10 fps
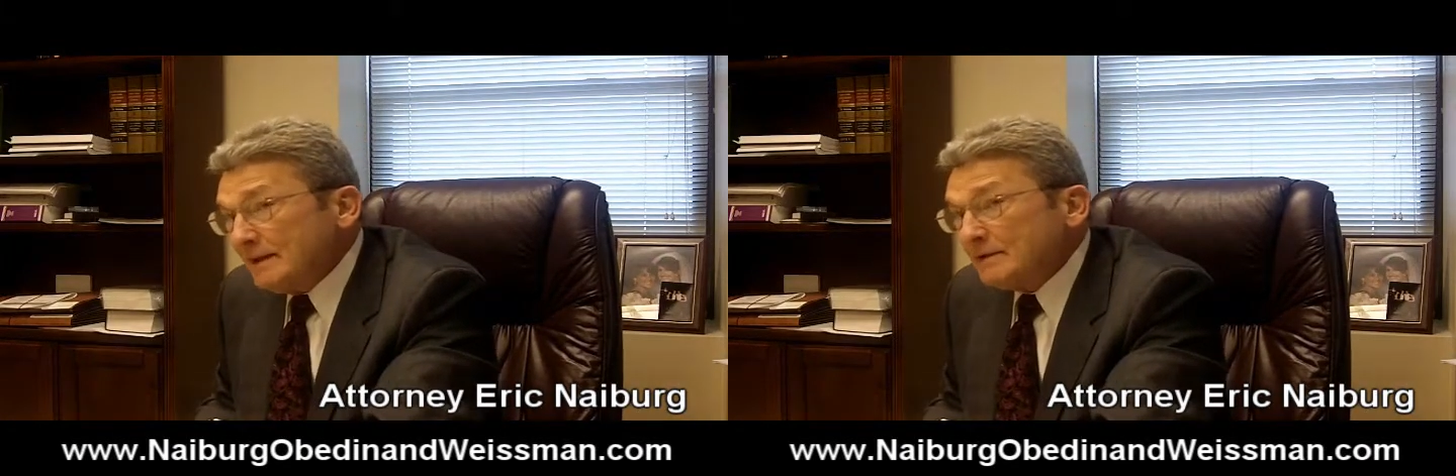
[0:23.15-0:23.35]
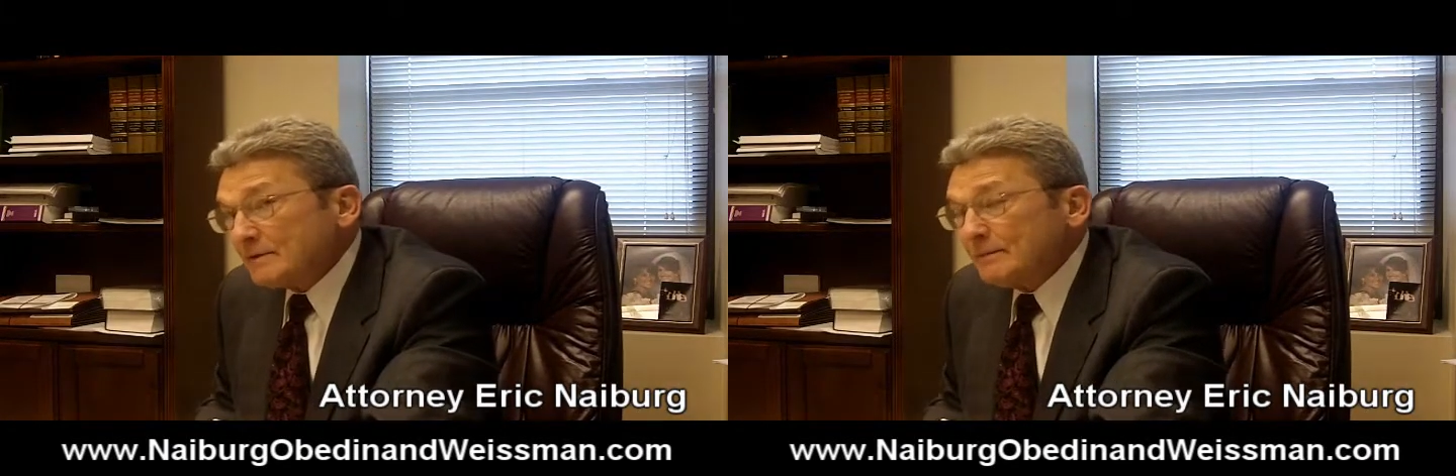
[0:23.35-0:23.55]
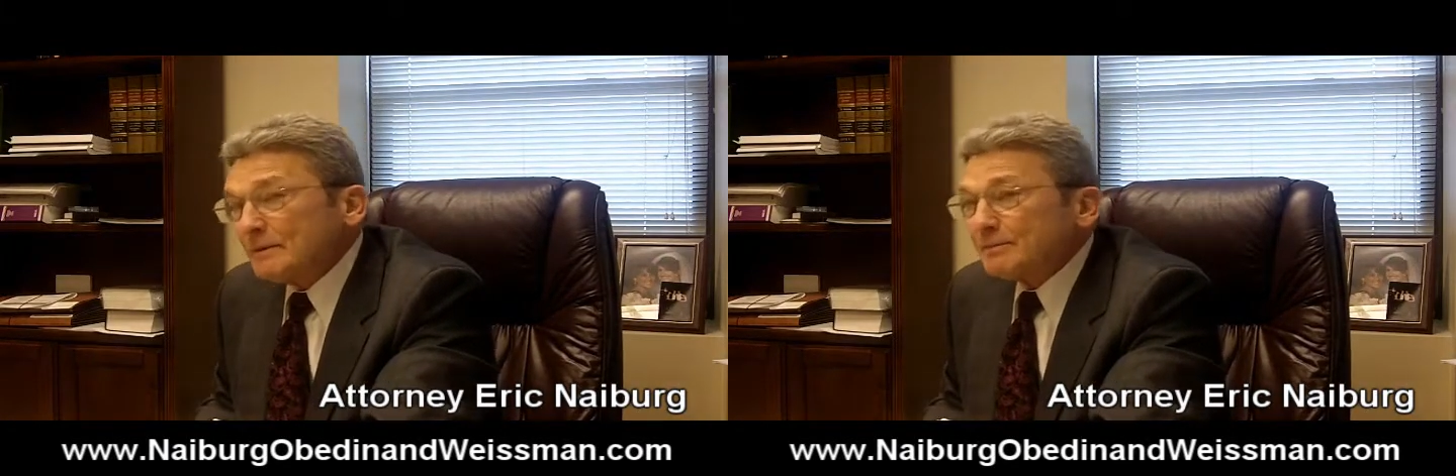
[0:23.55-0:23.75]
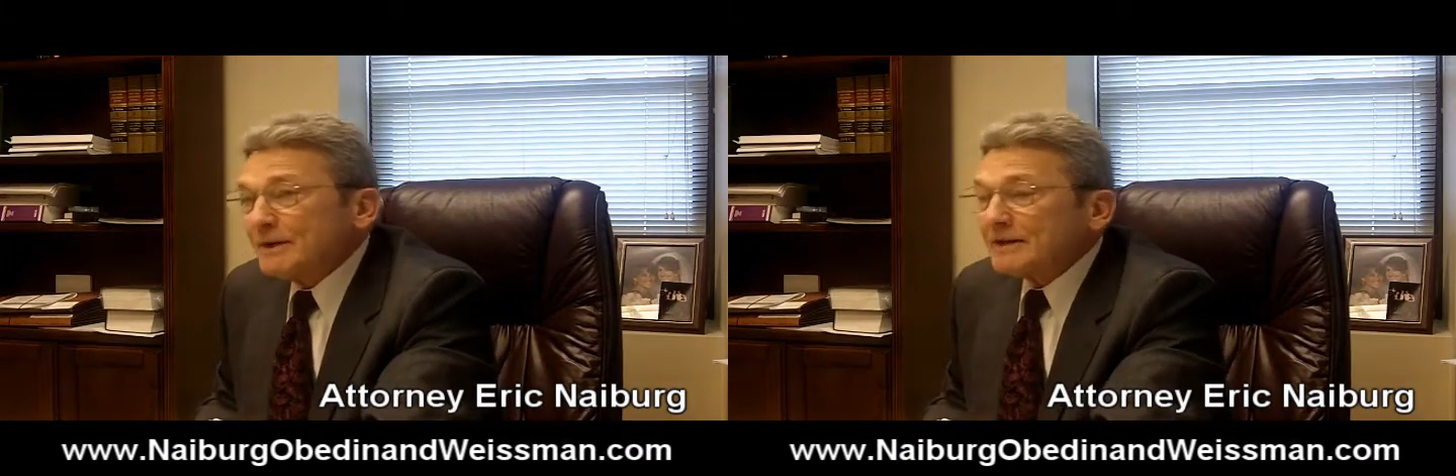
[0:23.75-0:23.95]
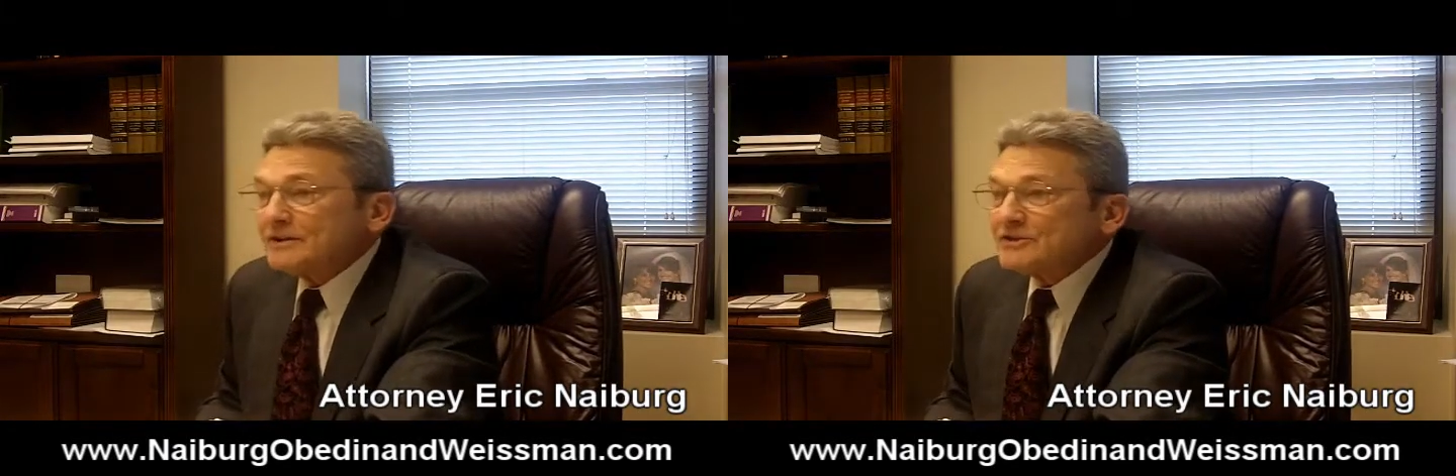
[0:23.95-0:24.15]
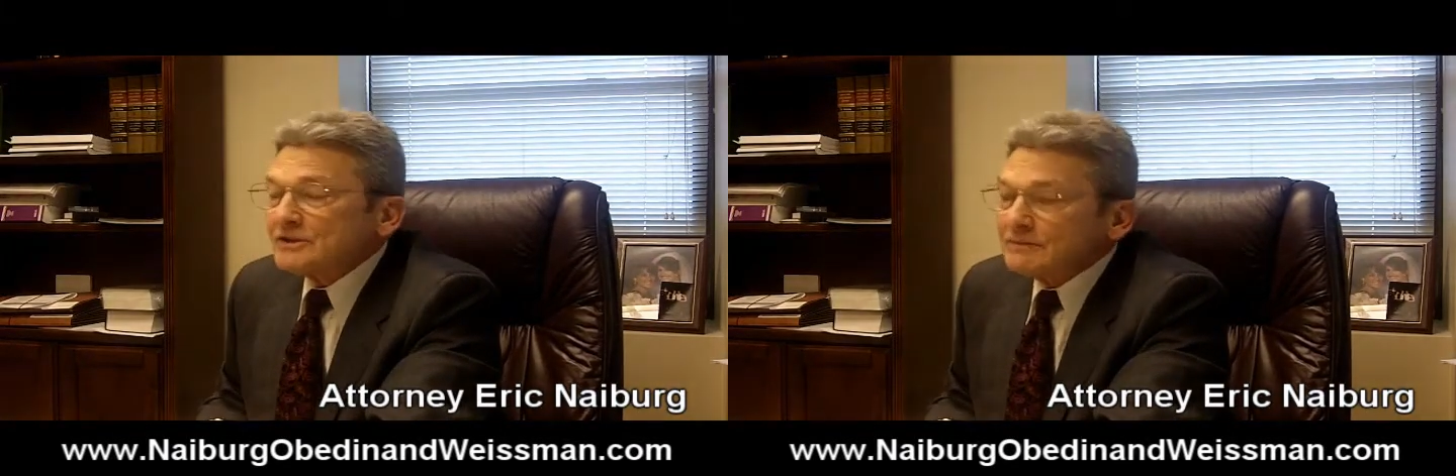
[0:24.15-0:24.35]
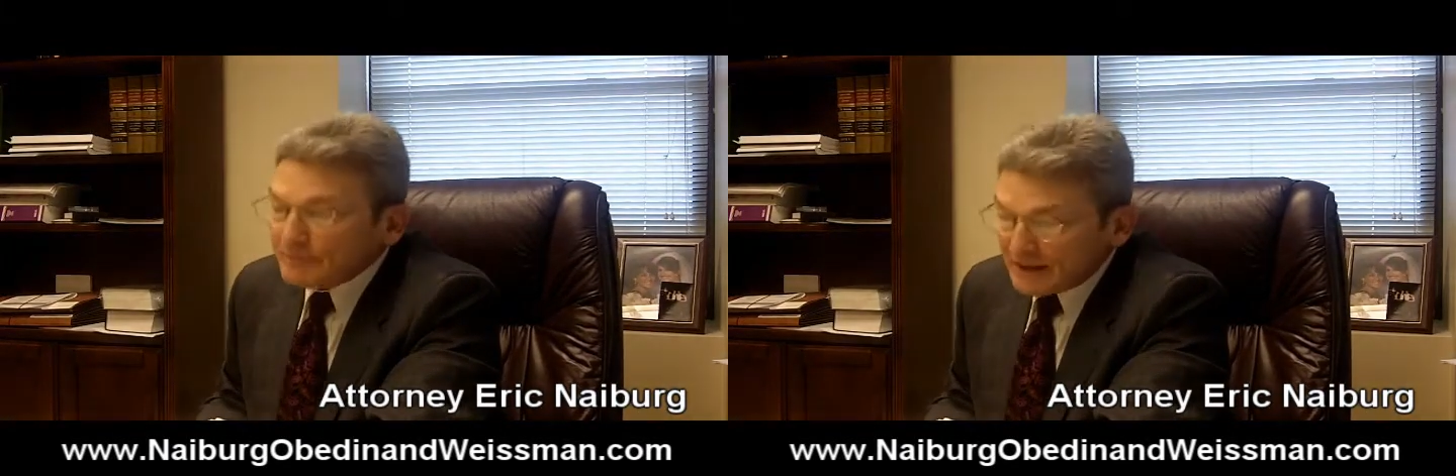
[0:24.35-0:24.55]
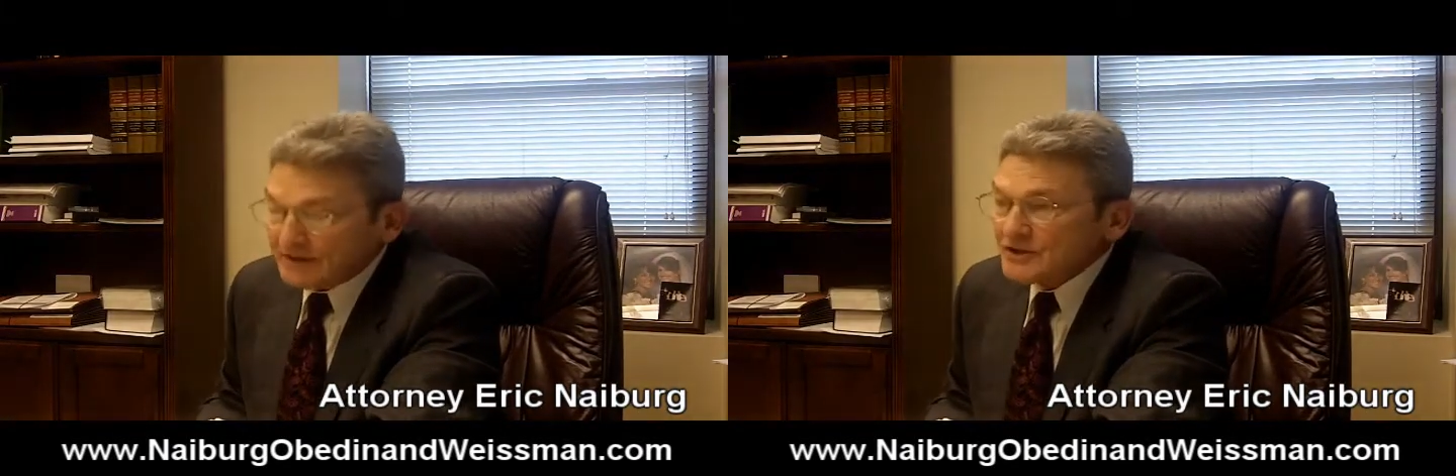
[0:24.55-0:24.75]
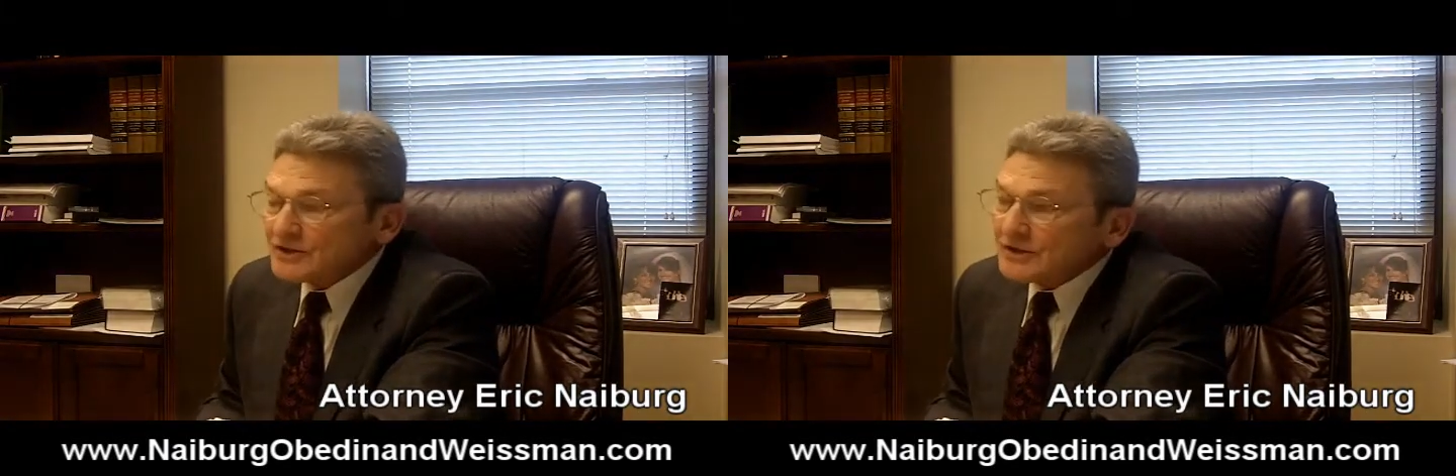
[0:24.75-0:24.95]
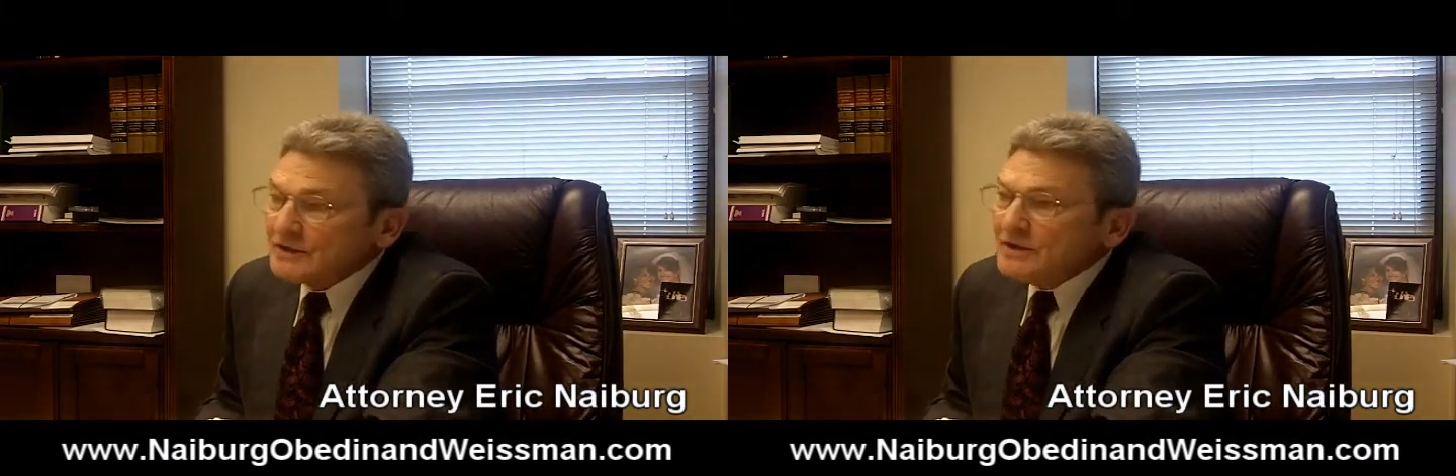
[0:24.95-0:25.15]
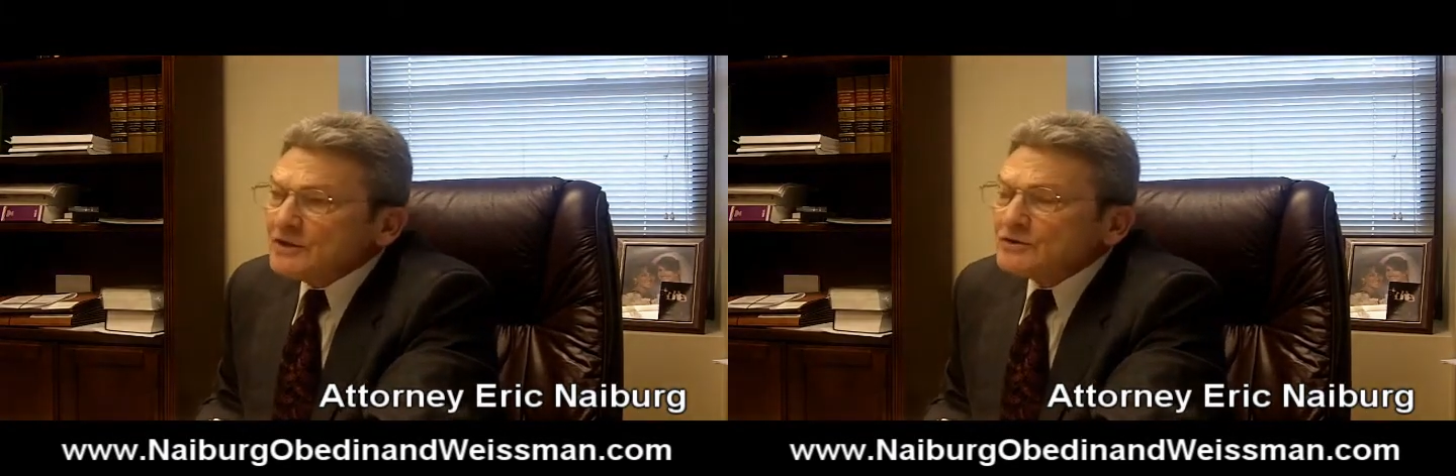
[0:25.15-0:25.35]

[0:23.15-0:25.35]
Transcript: any criminal practitioner